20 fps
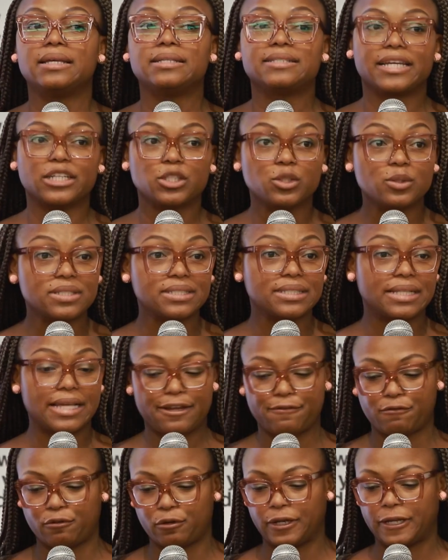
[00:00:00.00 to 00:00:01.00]
sexual
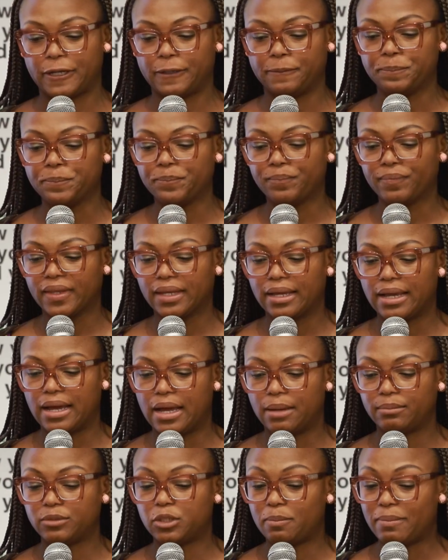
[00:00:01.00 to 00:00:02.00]
slavery,
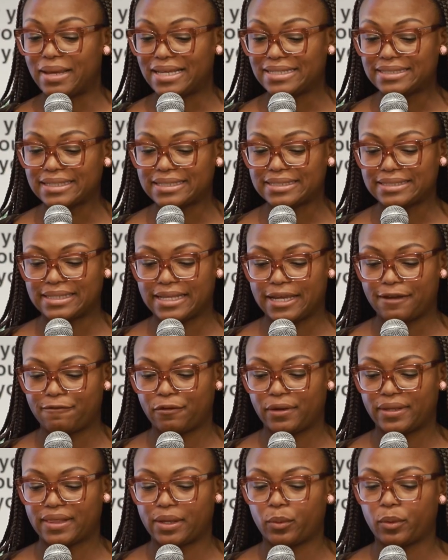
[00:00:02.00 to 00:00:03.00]
domestic
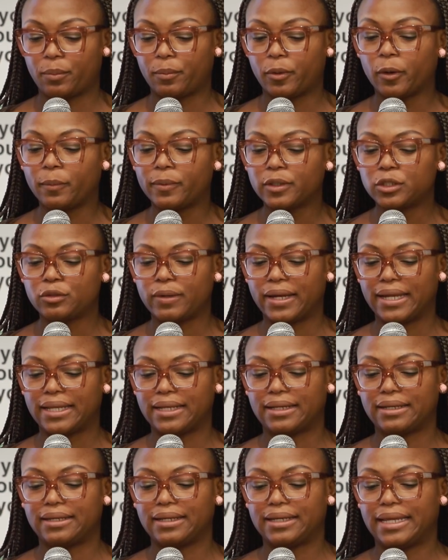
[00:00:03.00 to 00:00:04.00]
slavery that were
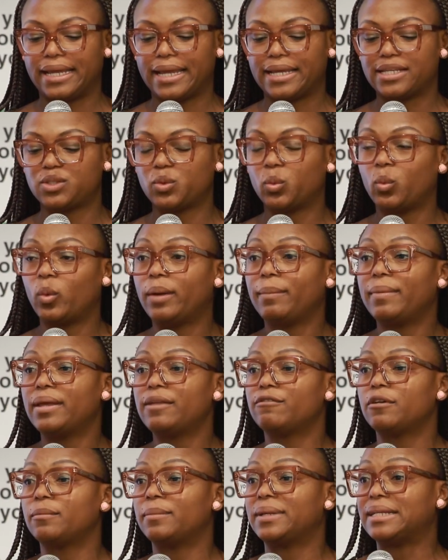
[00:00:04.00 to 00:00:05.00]
perpetrated against
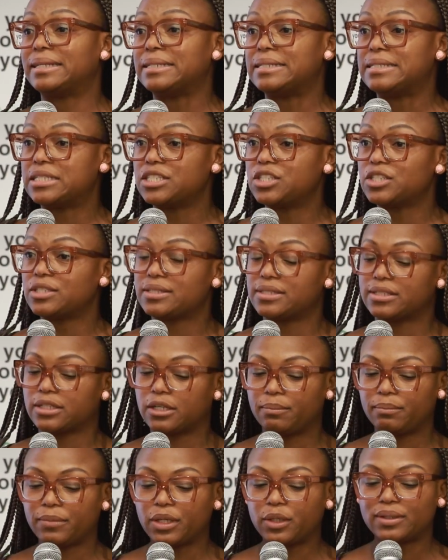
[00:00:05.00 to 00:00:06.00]
women from an indigenous
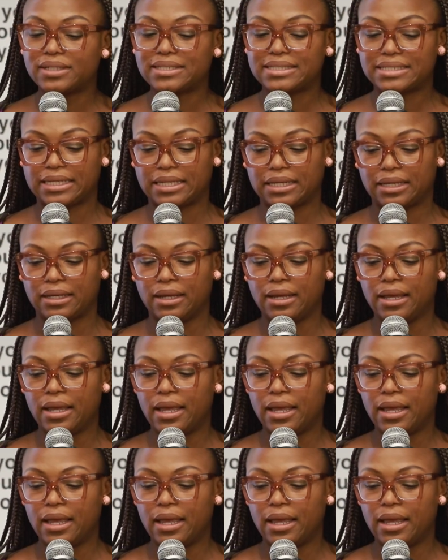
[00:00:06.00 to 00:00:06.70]
community